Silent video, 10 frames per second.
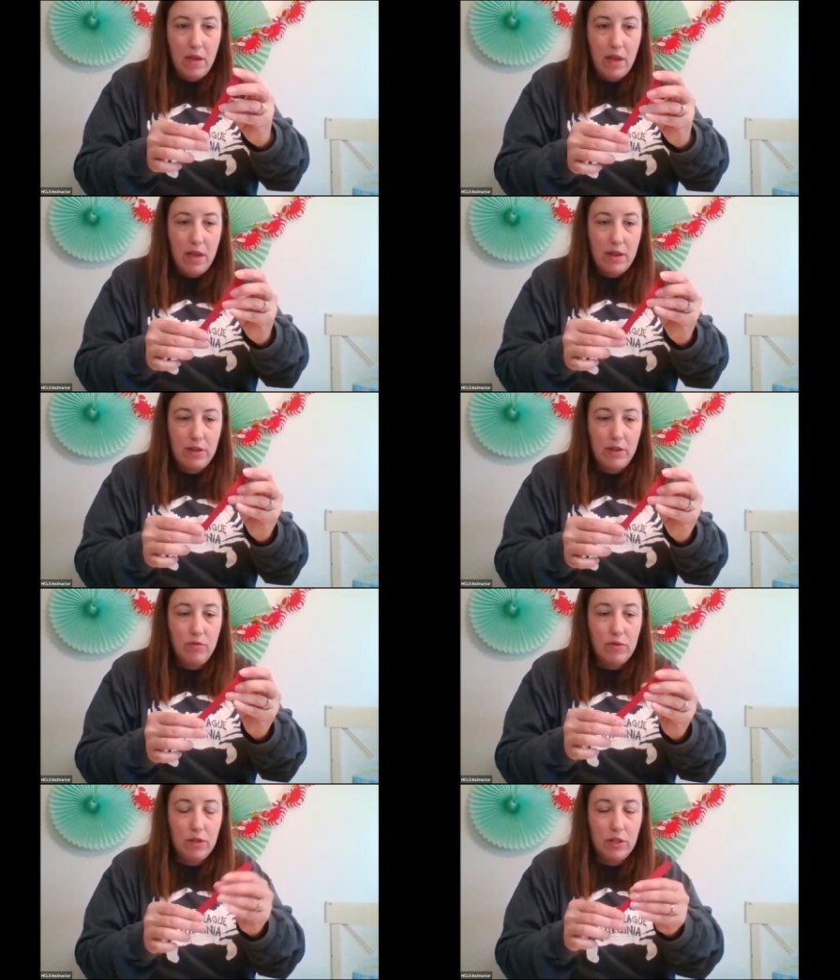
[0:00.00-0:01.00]
And
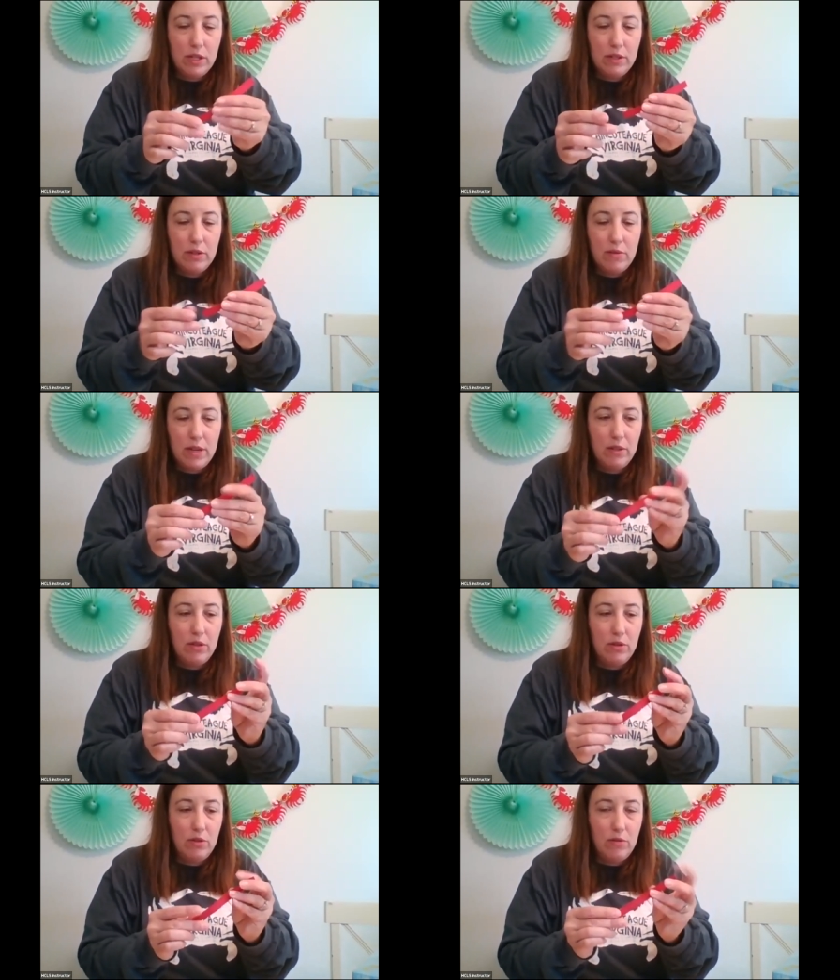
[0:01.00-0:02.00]
you're just going
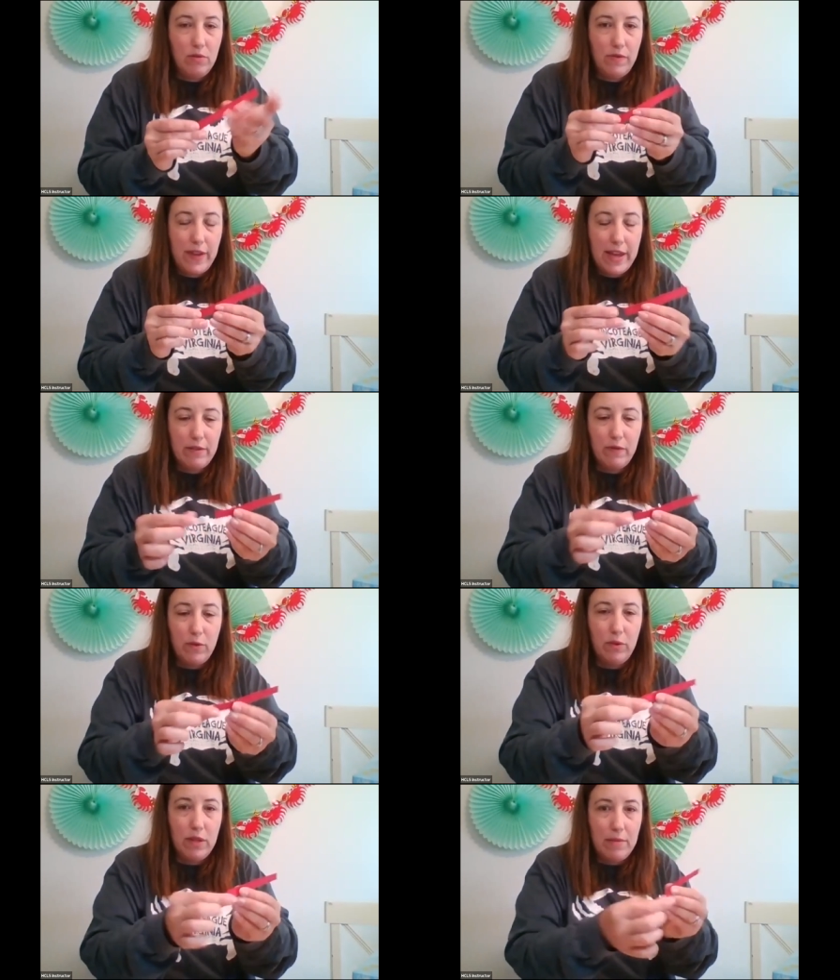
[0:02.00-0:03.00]
to fan
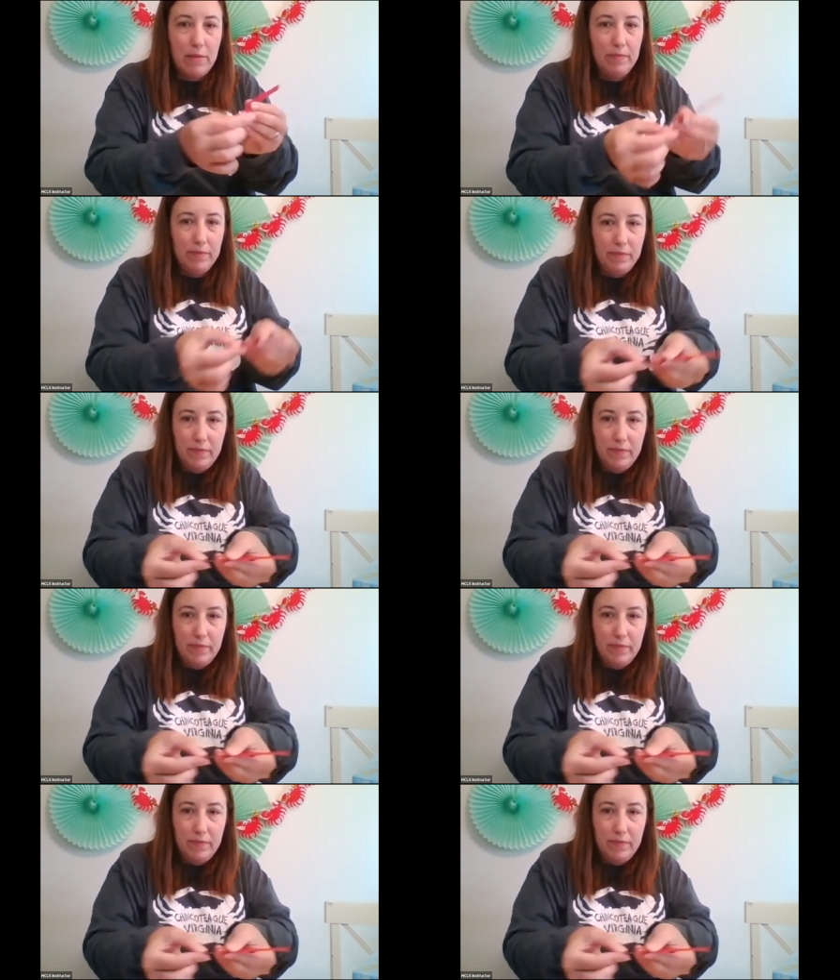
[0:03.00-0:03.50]
fold them